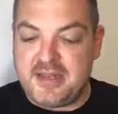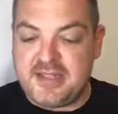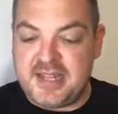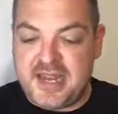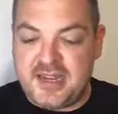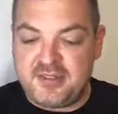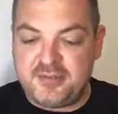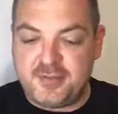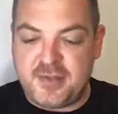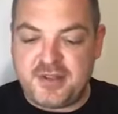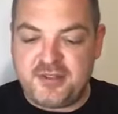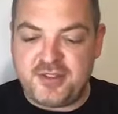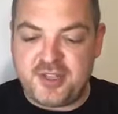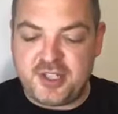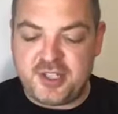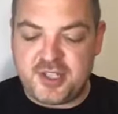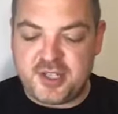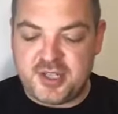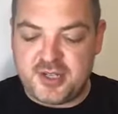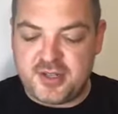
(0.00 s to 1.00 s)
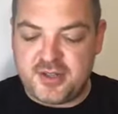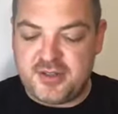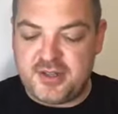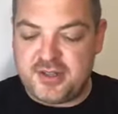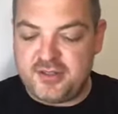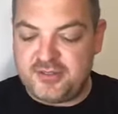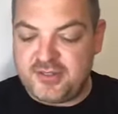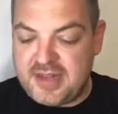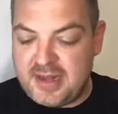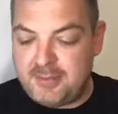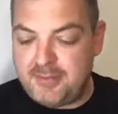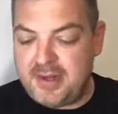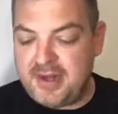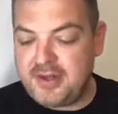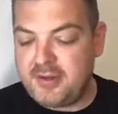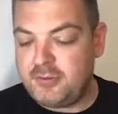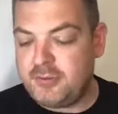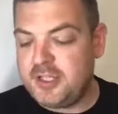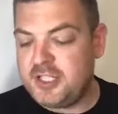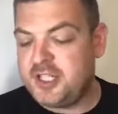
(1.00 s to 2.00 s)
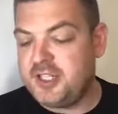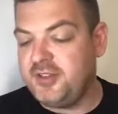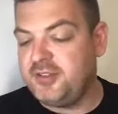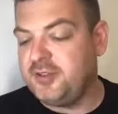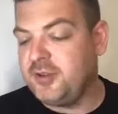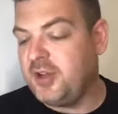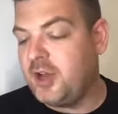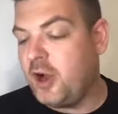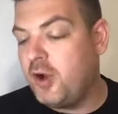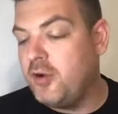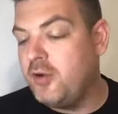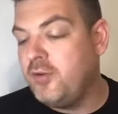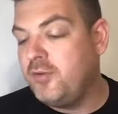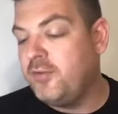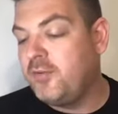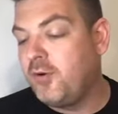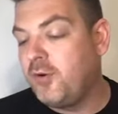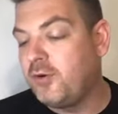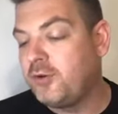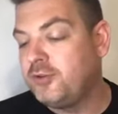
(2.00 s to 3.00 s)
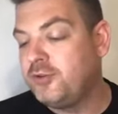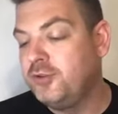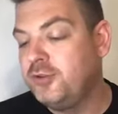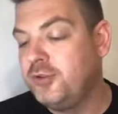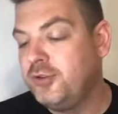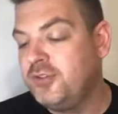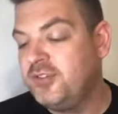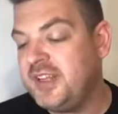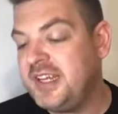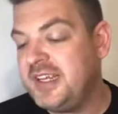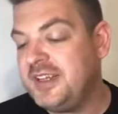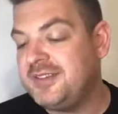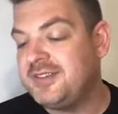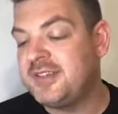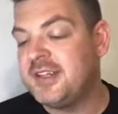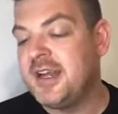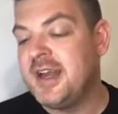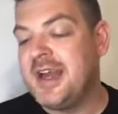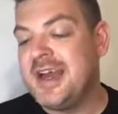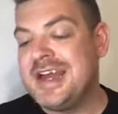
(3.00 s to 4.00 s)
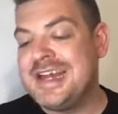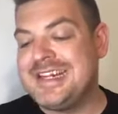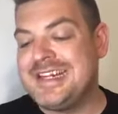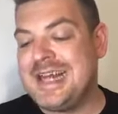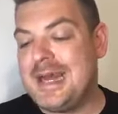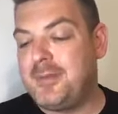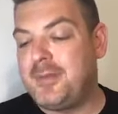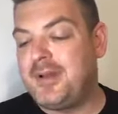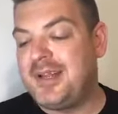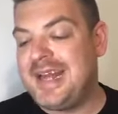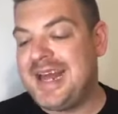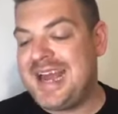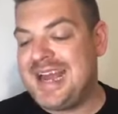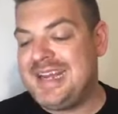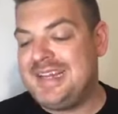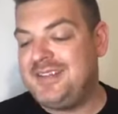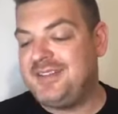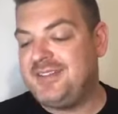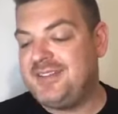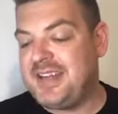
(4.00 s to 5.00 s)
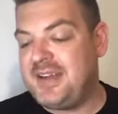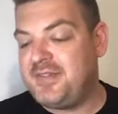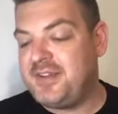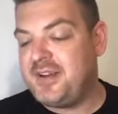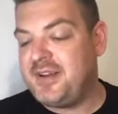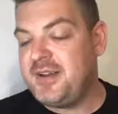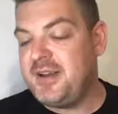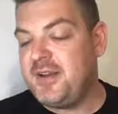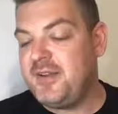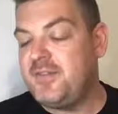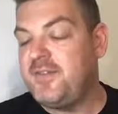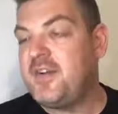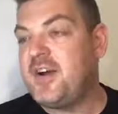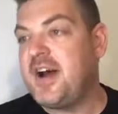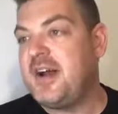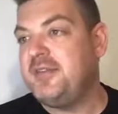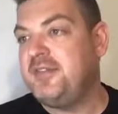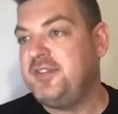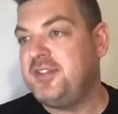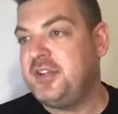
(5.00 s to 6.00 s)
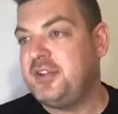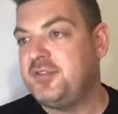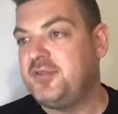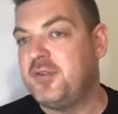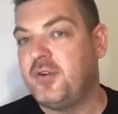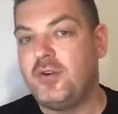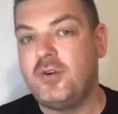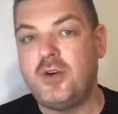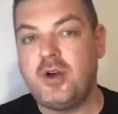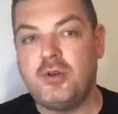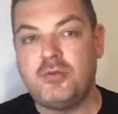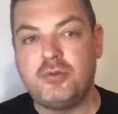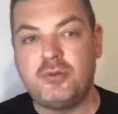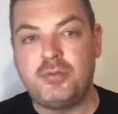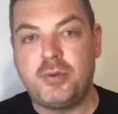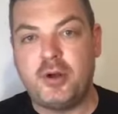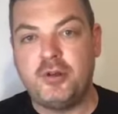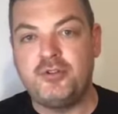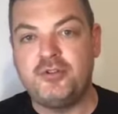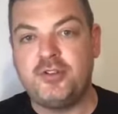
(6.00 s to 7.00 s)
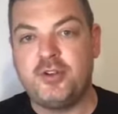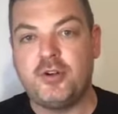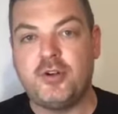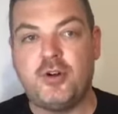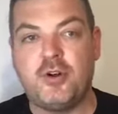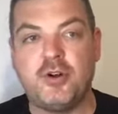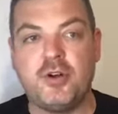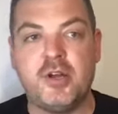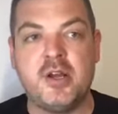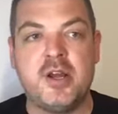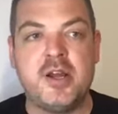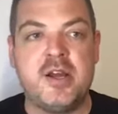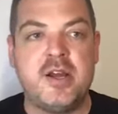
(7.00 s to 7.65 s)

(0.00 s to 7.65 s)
Text message this number, which is 0426 887 564. I will post it on